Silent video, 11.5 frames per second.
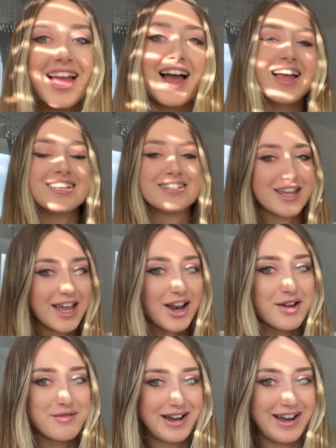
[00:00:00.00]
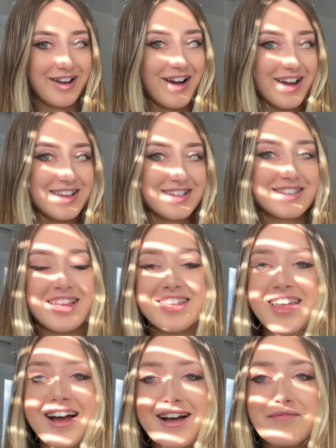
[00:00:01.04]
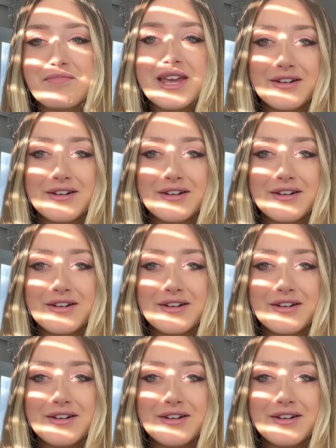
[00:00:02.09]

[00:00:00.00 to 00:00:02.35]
until I realised that being